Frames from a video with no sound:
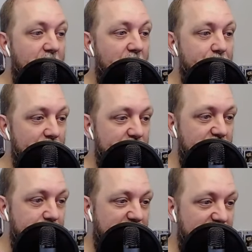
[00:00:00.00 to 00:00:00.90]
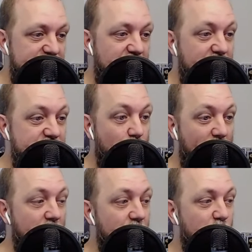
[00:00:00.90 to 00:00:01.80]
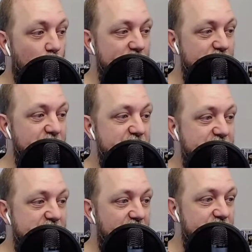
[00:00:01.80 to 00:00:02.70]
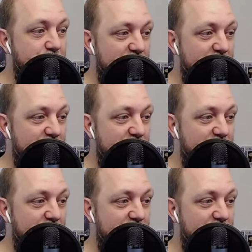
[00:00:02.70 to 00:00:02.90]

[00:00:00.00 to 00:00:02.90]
uh, publicly because it's aware of, according to the DSUDs,